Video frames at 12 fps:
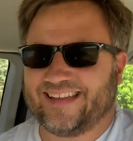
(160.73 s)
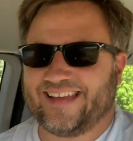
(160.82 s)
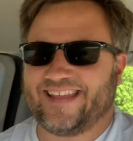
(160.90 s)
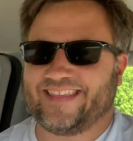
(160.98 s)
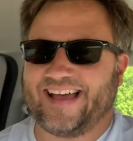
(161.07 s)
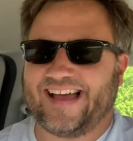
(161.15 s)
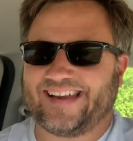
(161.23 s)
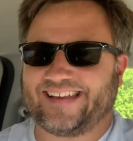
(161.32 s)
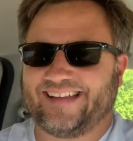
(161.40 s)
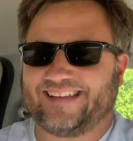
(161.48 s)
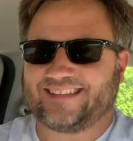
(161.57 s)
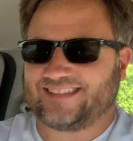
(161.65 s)
and that
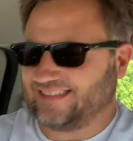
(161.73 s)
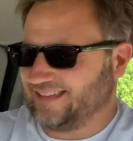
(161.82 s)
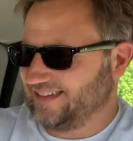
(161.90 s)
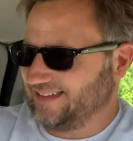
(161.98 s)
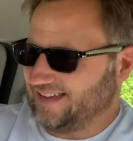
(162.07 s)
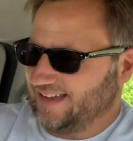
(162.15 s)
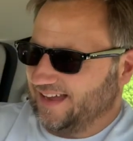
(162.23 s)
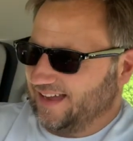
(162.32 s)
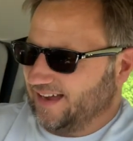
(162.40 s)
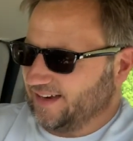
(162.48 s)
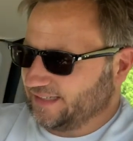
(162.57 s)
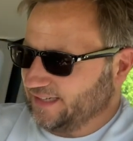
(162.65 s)
is
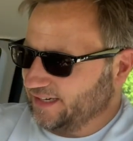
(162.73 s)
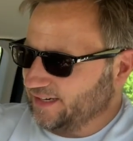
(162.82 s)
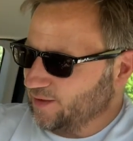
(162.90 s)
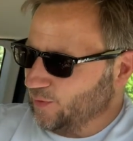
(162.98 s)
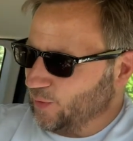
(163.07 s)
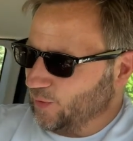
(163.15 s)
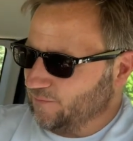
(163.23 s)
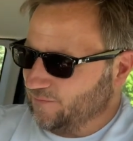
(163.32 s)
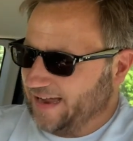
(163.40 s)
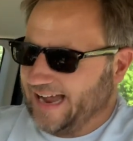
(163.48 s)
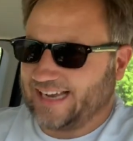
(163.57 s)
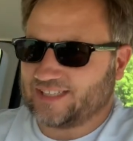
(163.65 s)
a good old
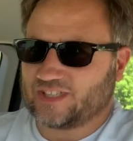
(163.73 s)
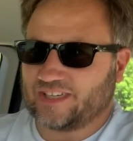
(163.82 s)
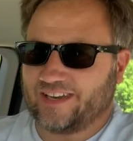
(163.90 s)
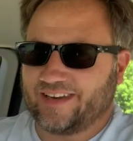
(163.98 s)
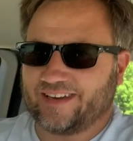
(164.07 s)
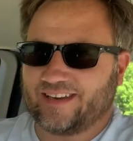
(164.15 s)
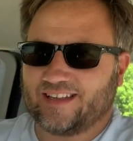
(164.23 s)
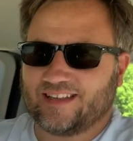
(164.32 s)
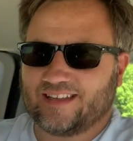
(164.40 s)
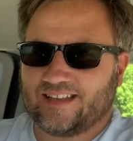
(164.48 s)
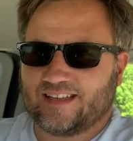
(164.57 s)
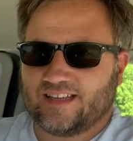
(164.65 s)
fashioned
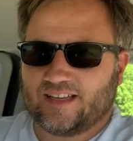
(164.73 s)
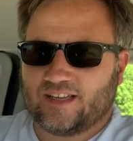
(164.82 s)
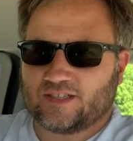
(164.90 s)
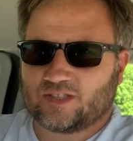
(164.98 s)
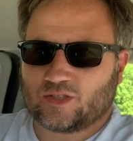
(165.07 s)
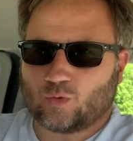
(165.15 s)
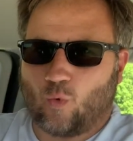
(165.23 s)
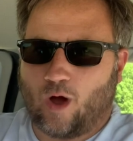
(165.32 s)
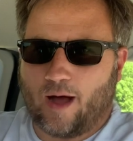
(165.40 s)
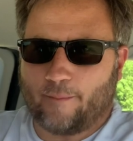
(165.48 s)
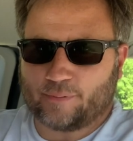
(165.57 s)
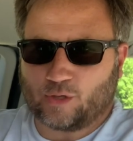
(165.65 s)

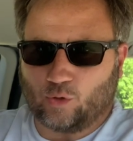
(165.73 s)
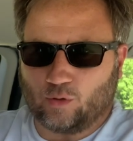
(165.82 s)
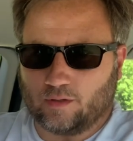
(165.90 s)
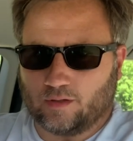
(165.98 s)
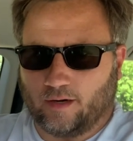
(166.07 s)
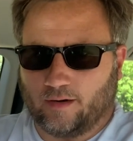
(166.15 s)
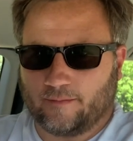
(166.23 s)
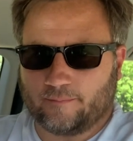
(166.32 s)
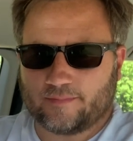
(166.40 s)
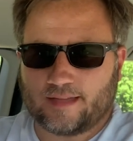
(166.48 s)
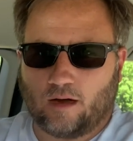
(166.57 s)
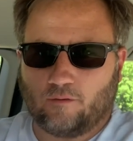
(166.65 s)
swamp cooler.
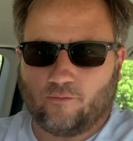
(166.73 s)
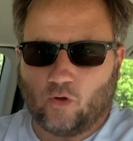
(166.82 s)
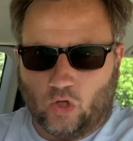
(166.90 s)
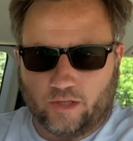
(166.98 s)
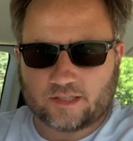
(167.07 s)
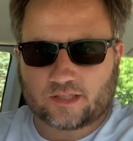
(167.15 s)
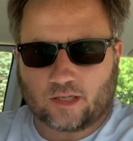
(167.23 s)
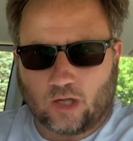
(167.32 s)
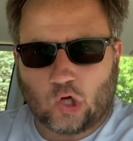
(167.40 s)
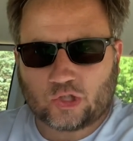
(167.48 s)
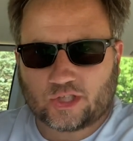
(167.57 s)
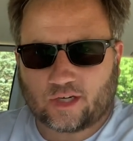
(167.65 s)
Now full
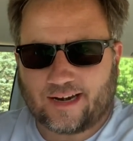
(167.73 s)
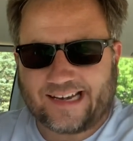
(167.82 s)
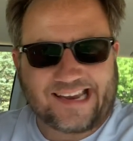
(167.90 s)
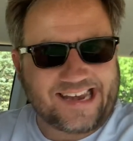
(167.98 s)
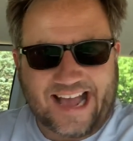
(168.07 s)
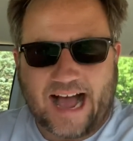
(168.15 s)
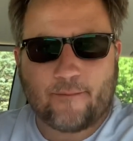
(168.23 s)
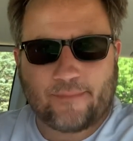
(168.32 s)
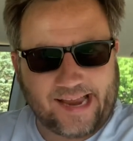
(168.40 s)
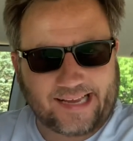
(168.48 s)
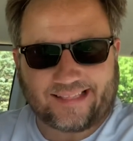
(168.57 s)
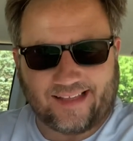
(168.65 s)
disclosure, I did not
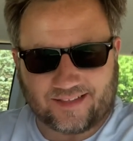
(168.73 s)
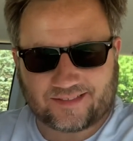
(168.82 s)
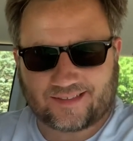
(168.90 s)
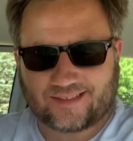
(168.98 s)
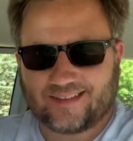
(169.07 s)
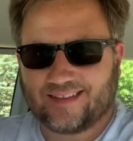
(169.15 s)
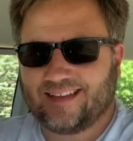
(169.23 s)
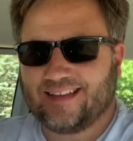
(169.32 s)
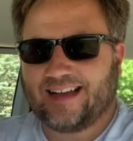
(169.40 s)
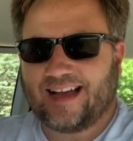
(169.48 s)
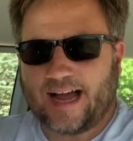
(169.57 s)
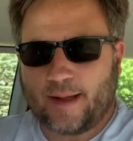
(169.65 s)
make this.
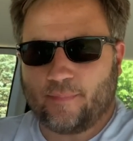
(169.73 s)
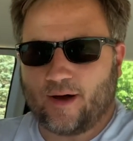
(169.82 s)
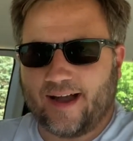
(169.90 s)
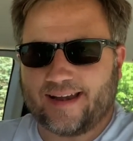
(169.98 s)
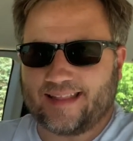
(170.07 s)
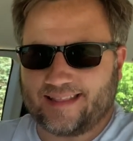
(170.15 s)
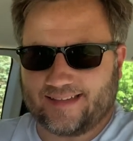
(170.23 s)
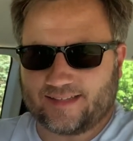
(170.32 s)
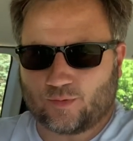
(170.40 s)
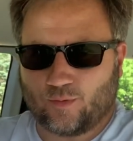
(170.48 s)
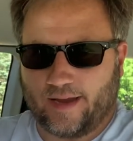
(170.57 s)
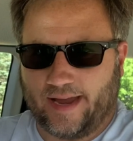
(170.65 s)
I bought it
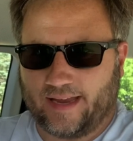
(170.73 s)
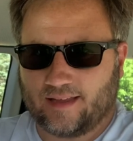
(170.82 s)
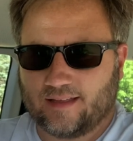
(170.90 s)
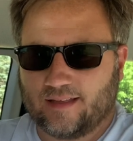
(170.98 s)
this way.